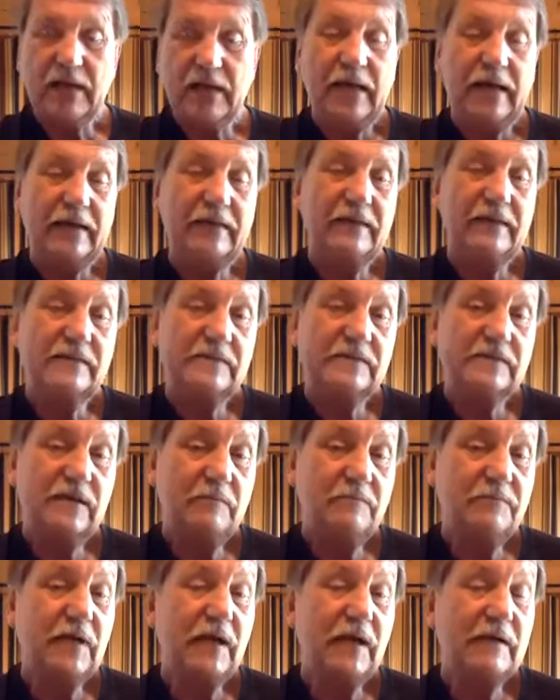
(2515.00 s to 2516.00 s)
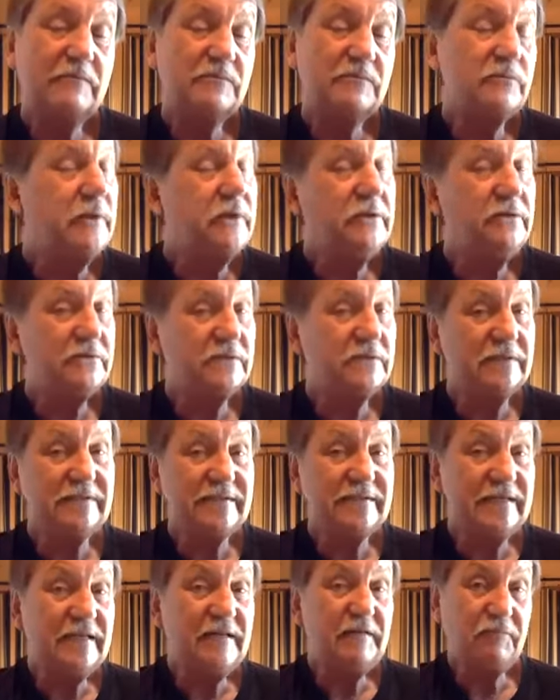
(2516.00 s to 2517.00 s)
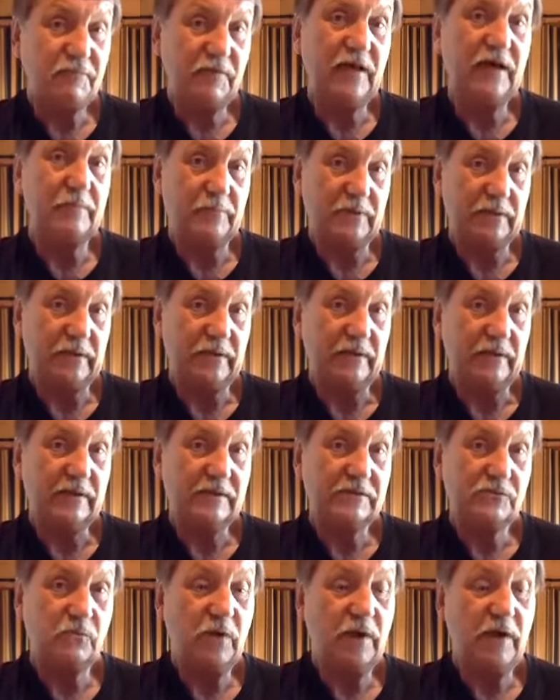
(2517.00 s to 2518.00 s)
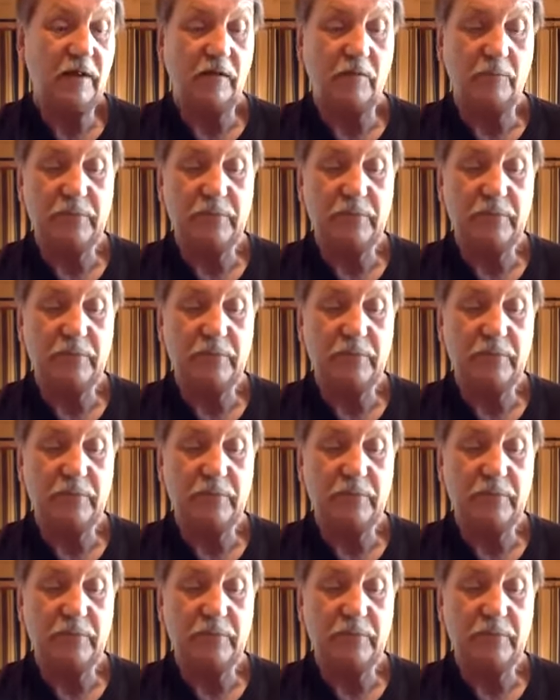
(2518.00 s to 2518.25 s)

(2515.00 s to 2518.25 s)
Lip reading: And then sometimes we use the D family as well,